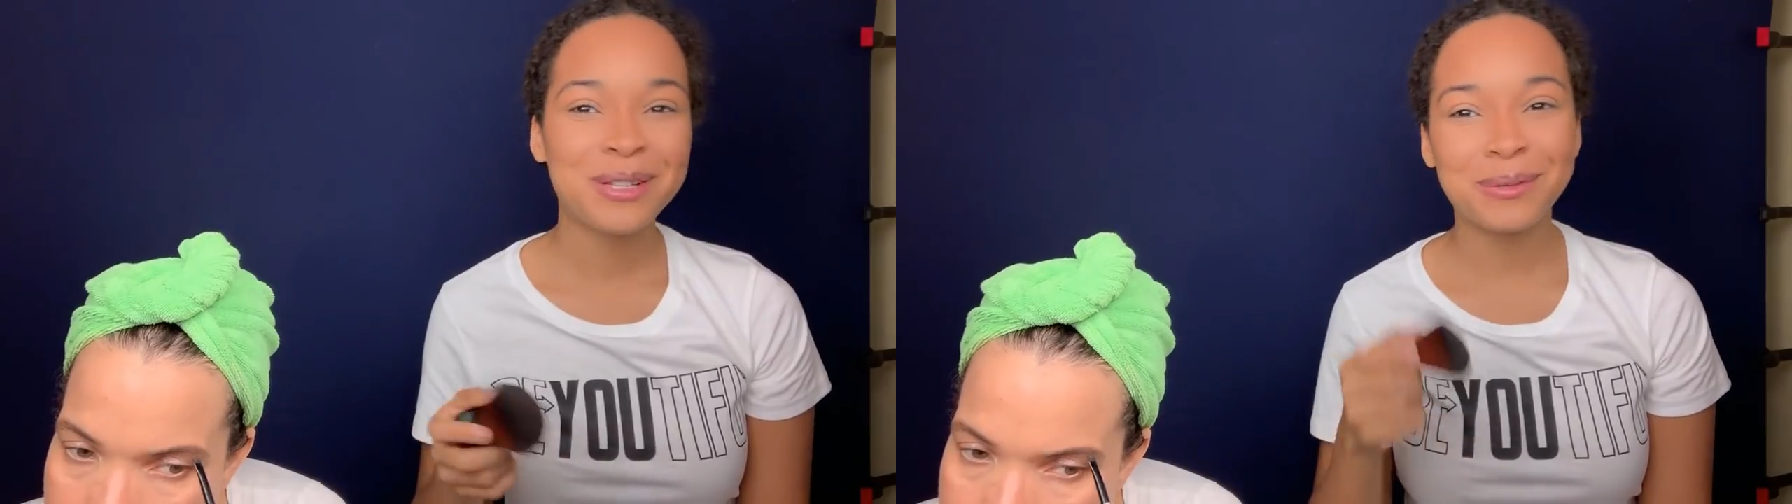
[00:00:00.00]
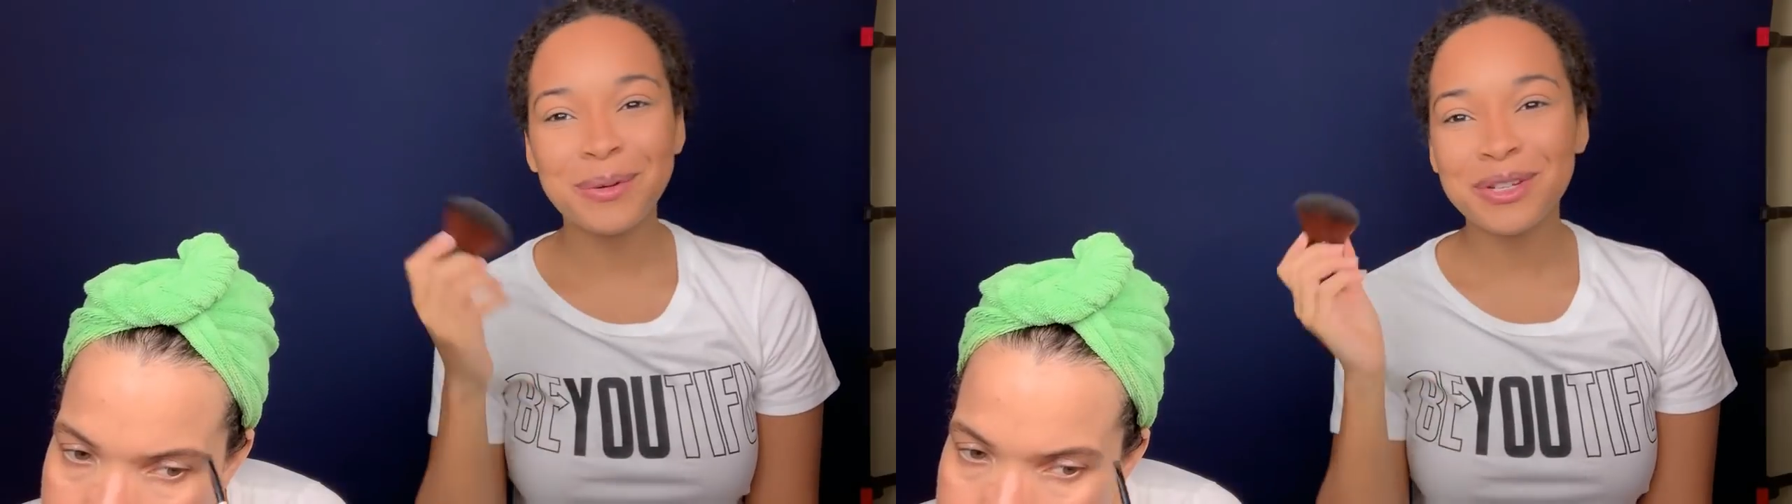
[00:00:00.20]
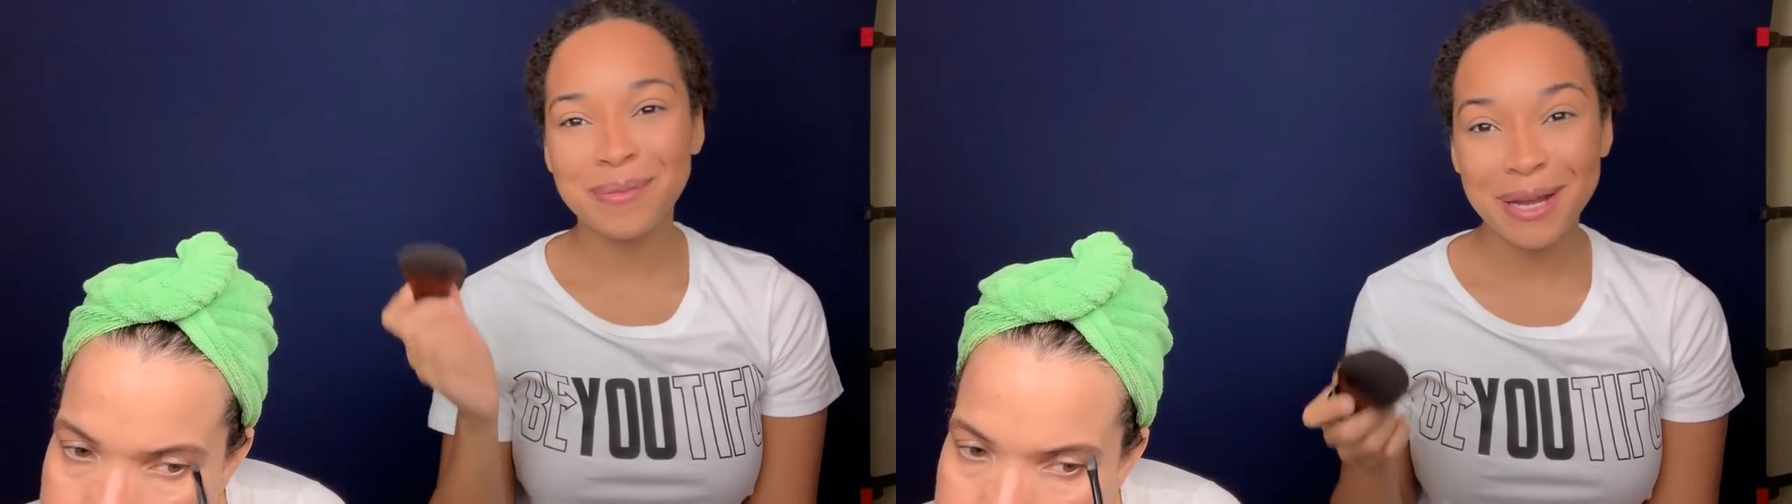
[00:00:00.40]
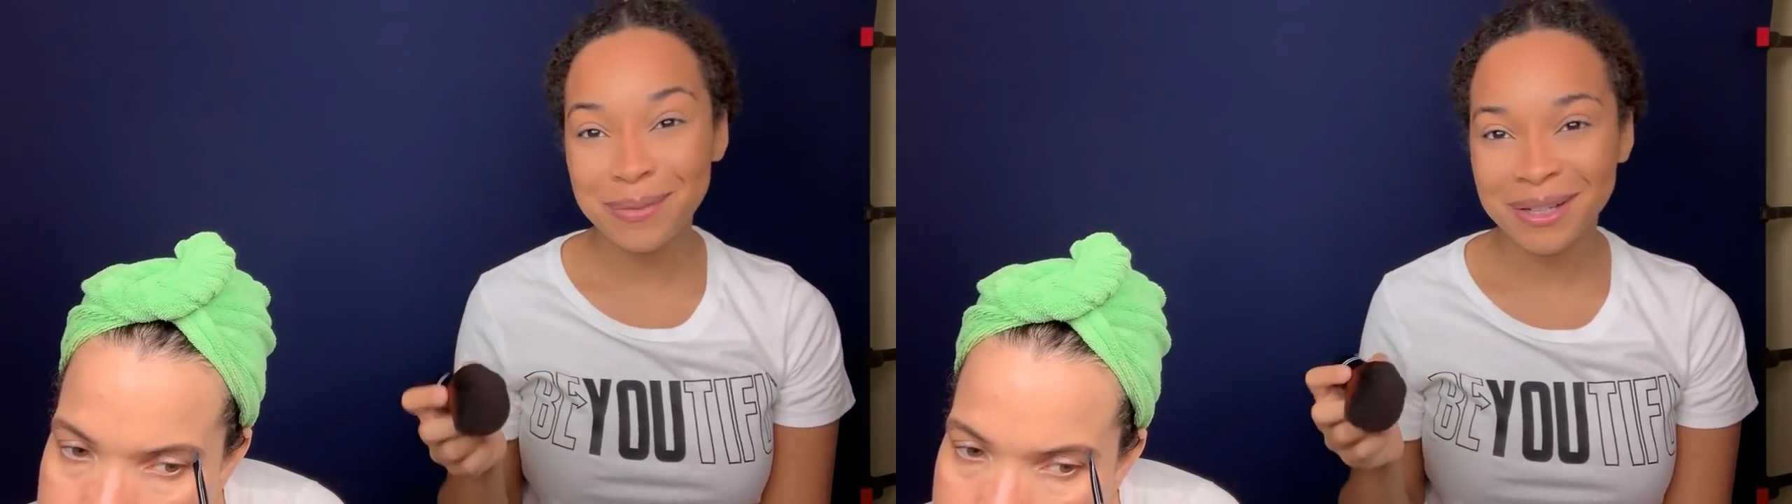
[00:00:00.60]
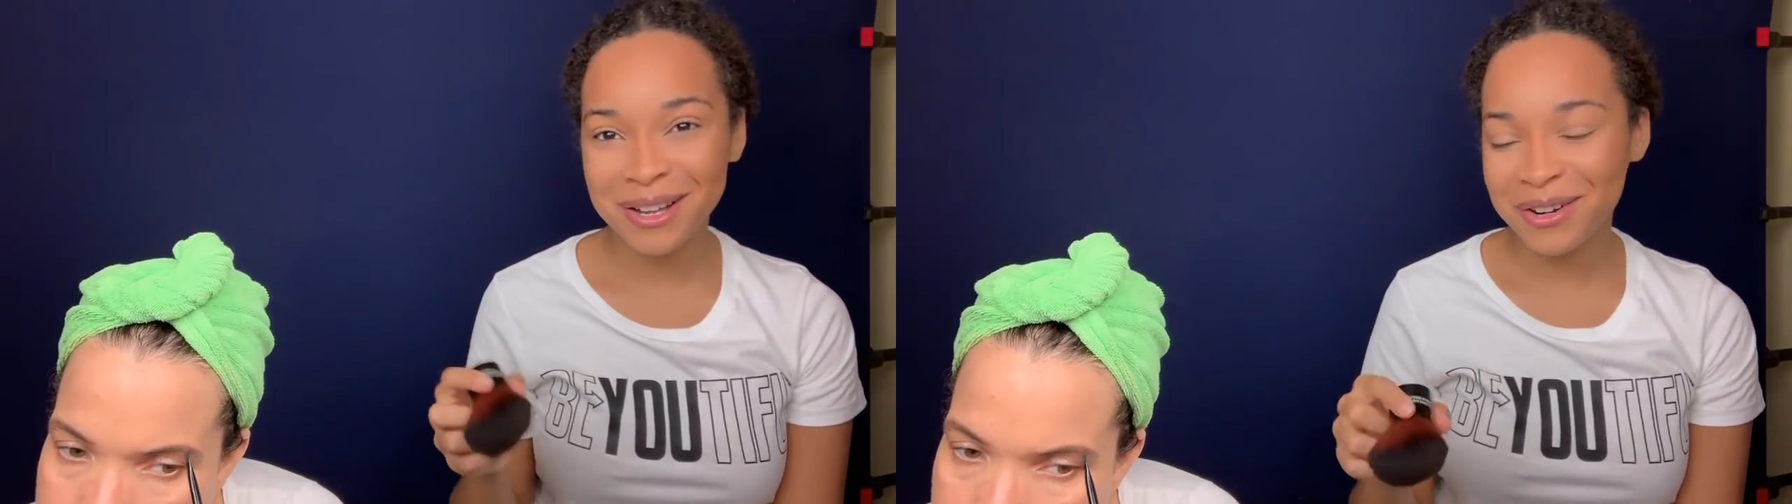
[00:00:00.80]
So we were just makeup
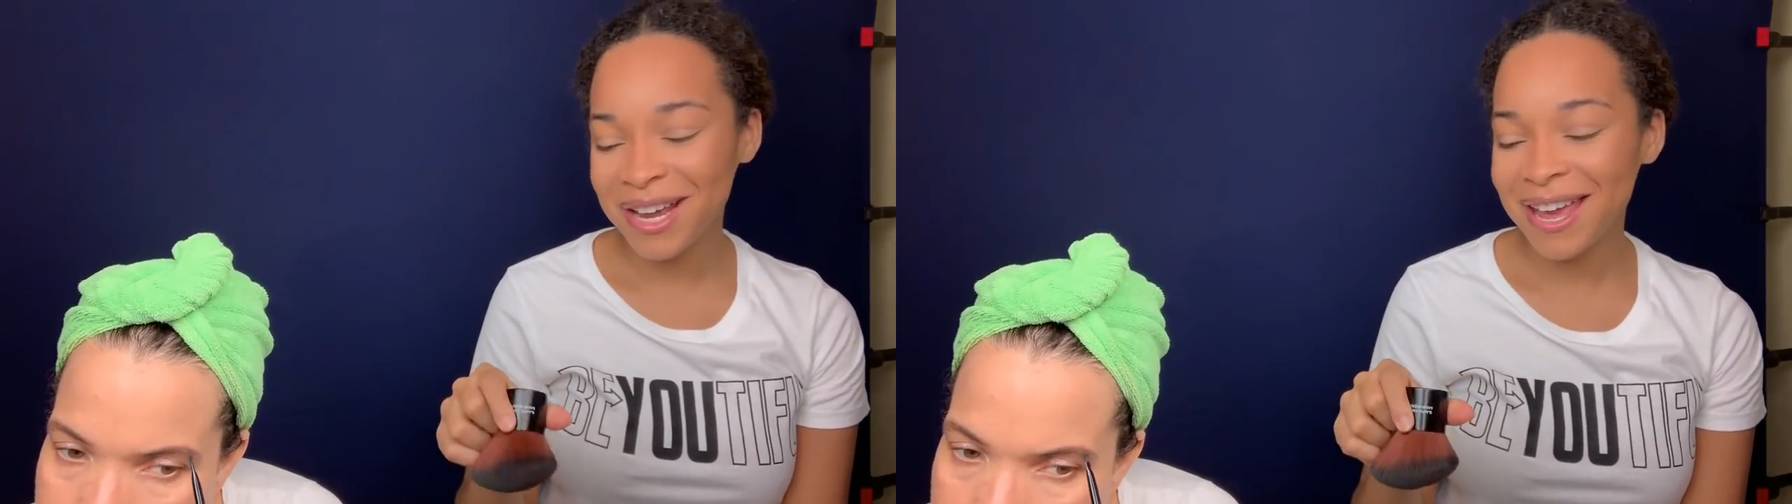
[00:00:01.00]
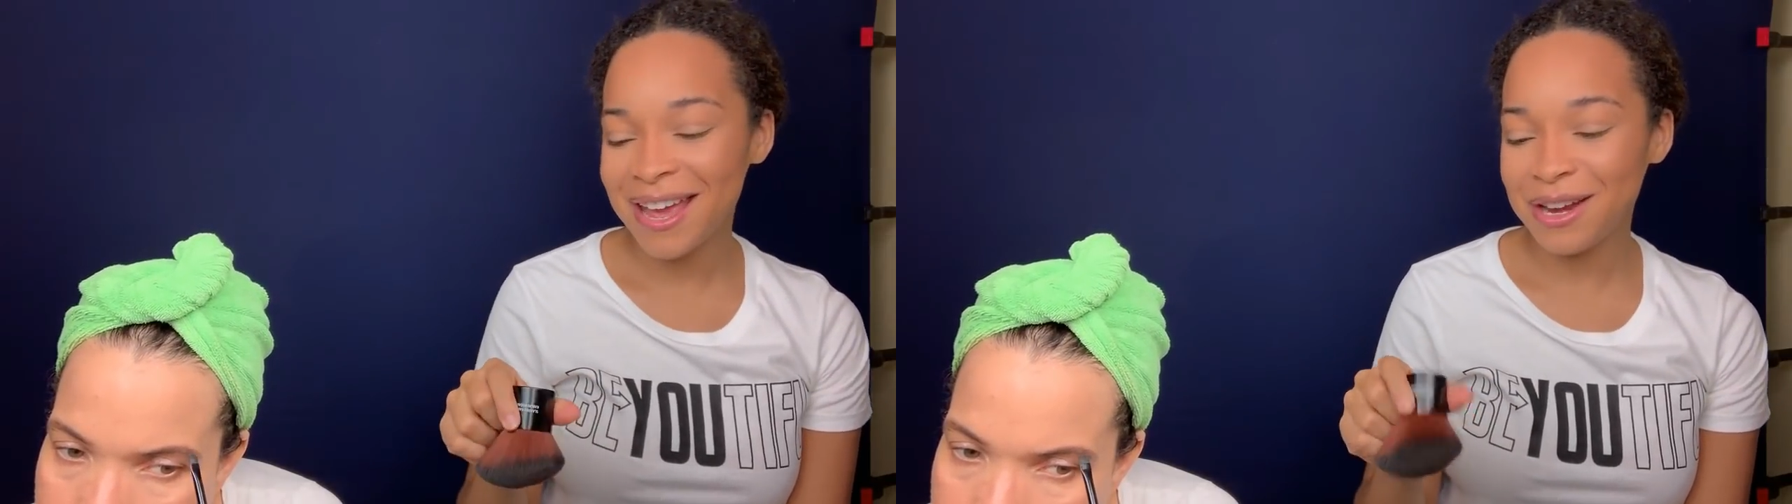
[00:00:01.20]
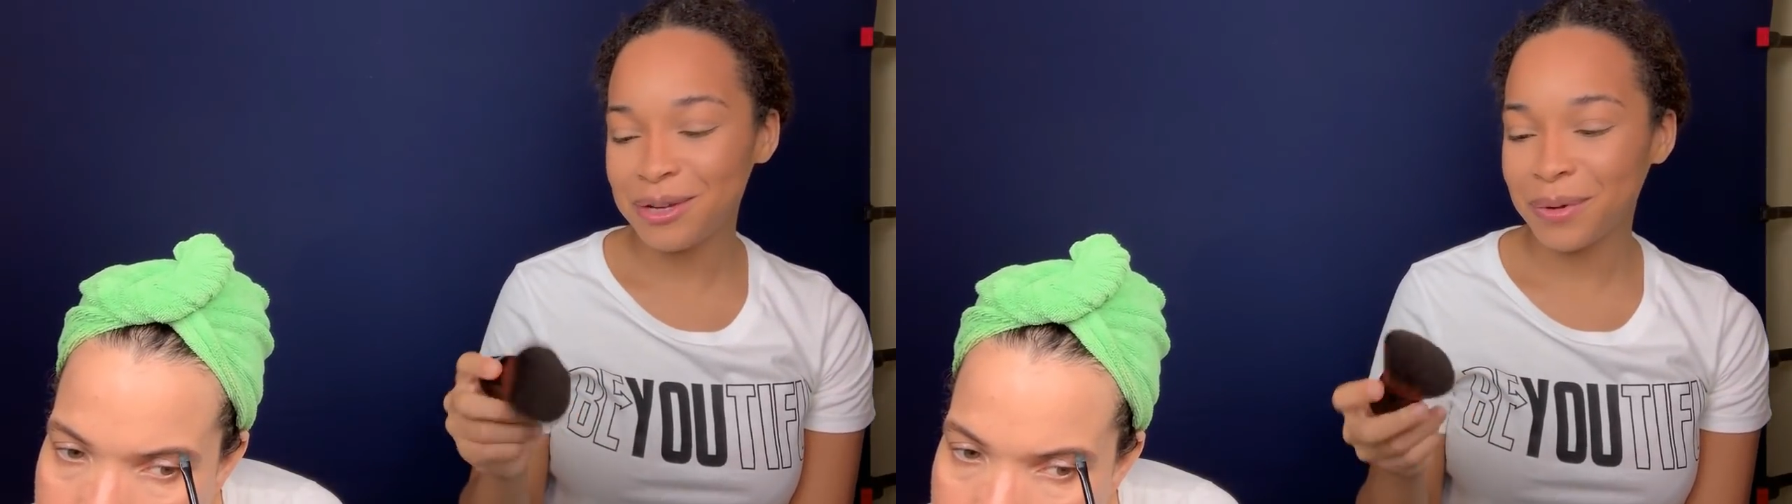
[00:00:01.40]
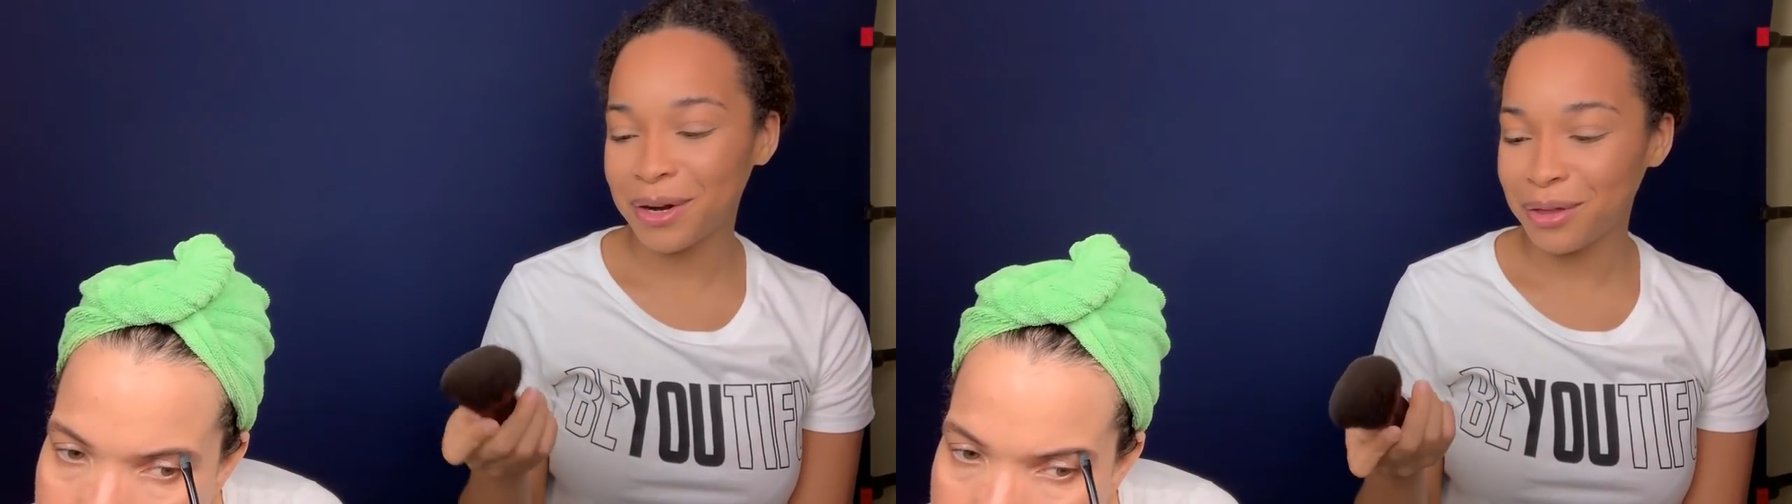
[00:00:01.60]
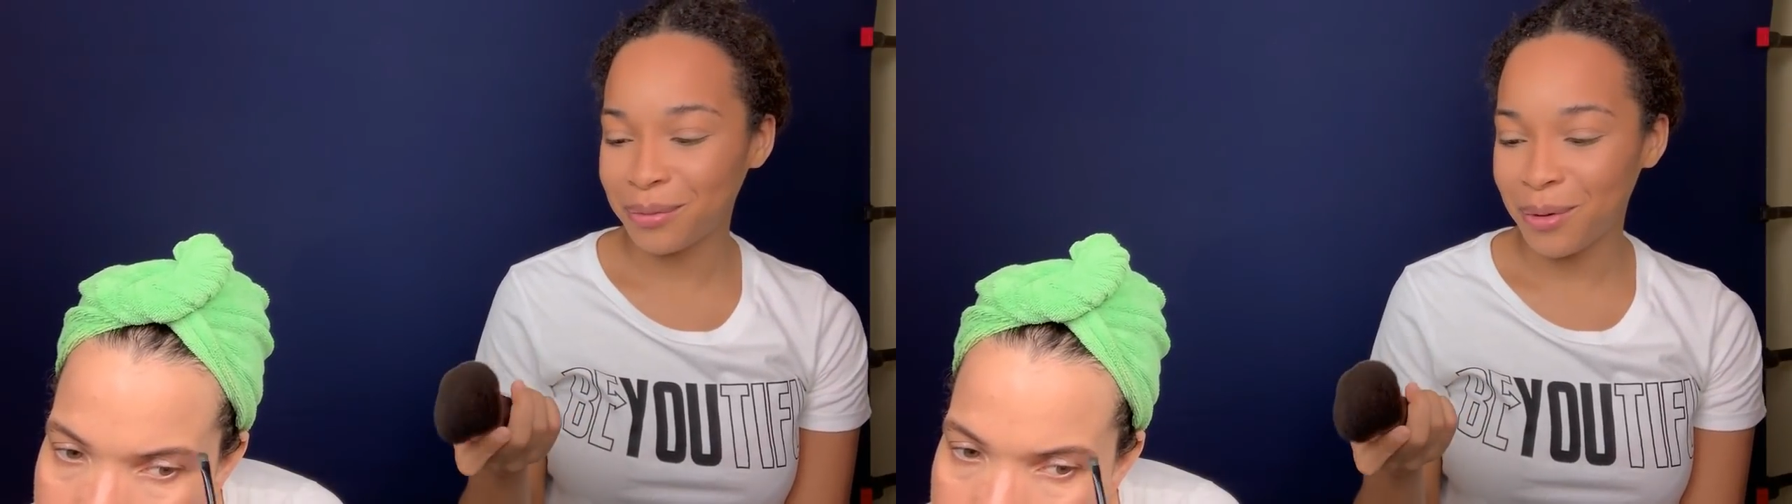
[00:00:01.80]
decluttering, and you were
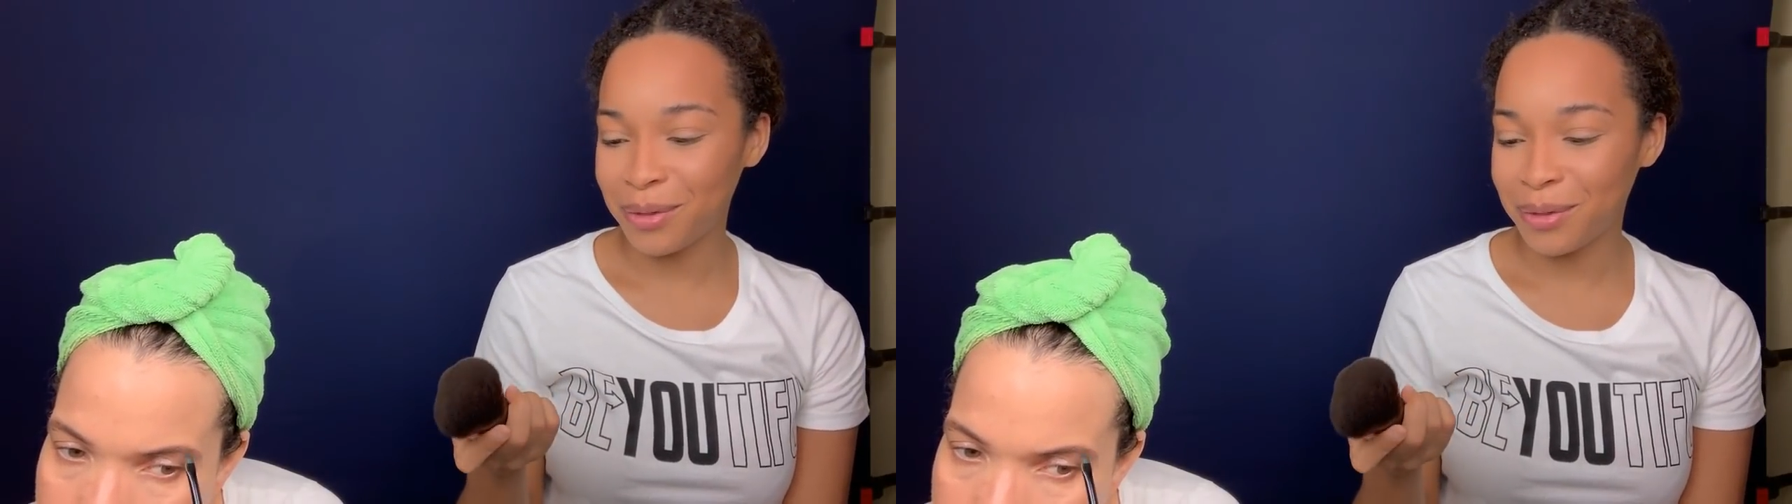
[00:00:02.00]
gonna throw